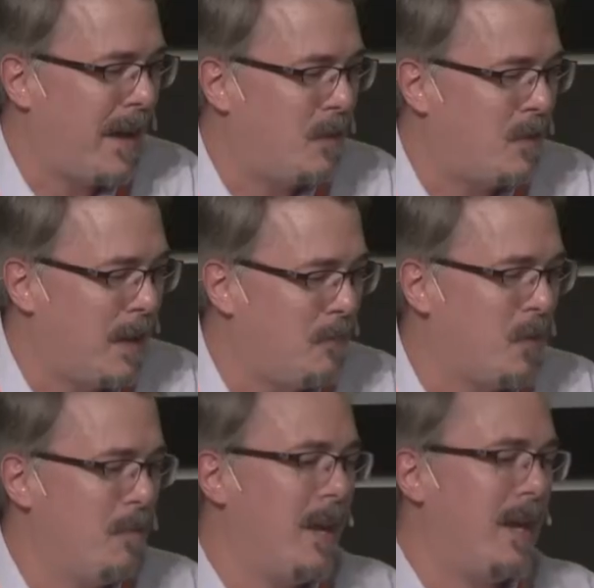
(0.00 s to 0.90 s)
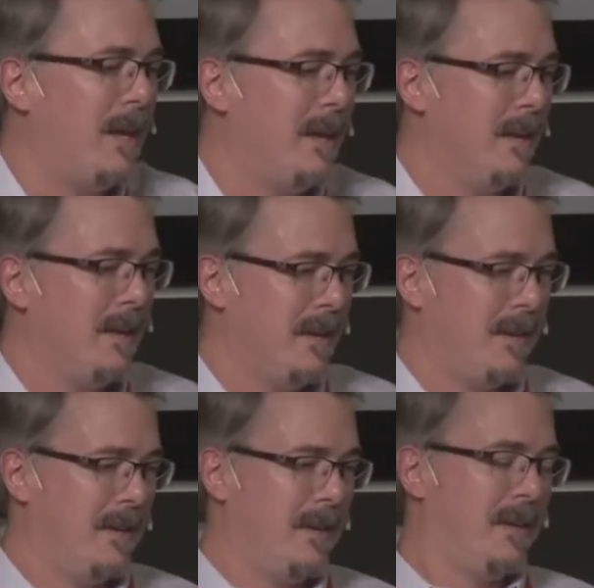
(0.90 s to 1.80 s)
It seems to me
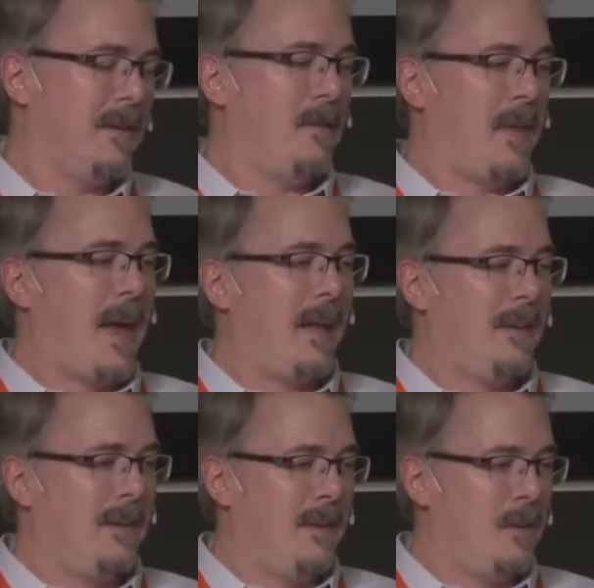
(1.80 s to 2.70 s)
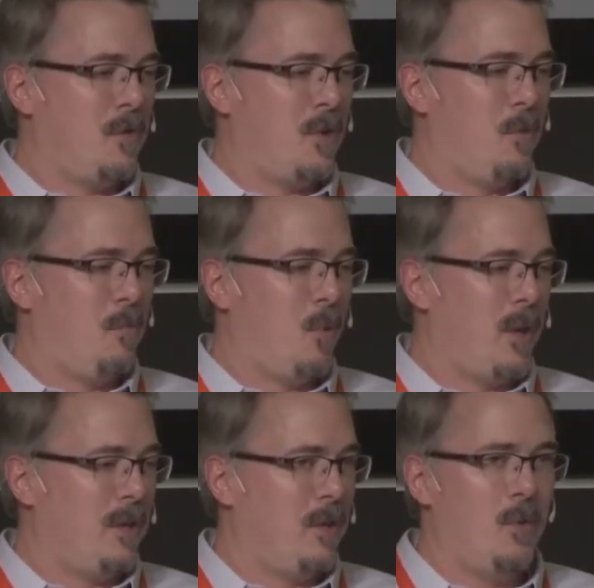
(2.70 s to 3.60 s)
that there's no
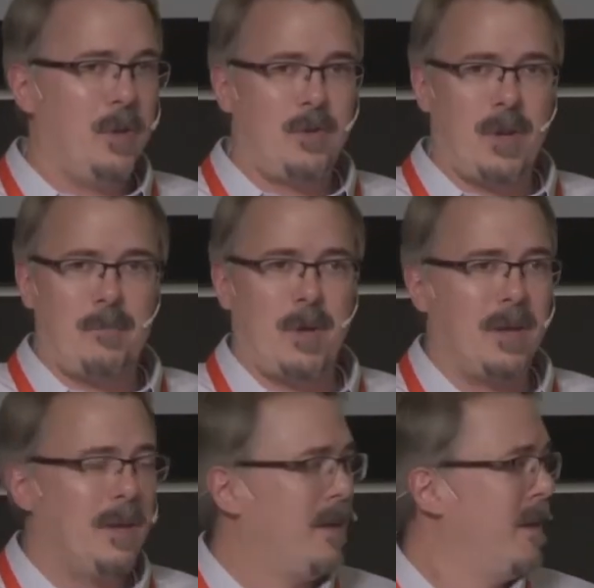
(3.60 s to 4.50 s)
point in doing something